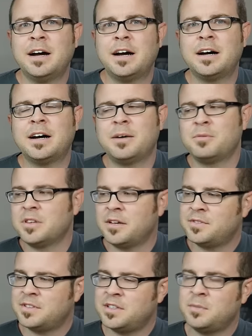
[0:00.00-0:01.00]
Uh, I would
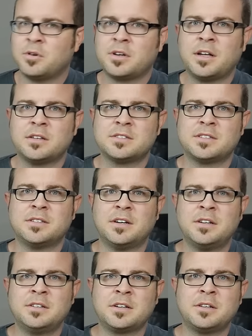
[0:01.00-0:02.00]
love to see more colors on
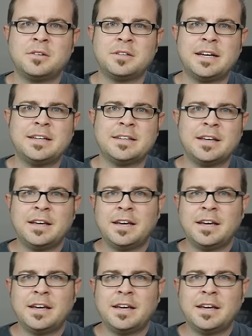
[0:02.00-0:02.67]
the underglow light,